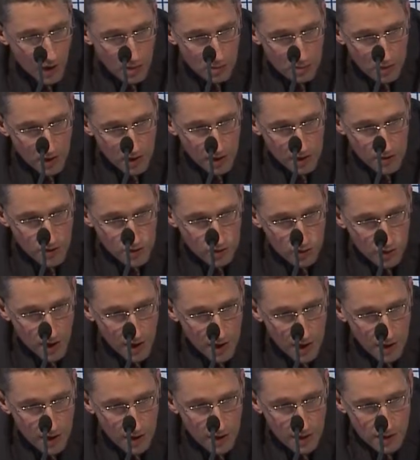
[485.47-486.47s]
but it's
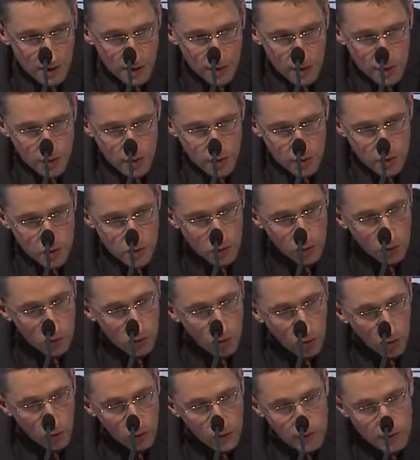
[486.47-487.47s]
already 2
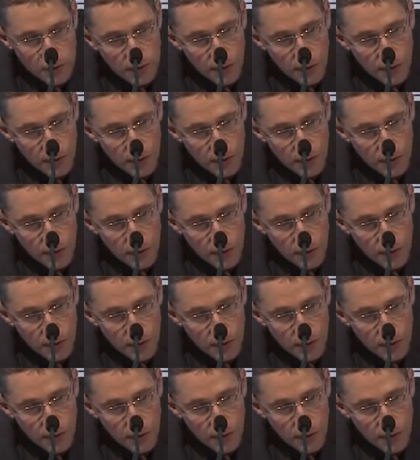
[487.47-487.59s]
pawns.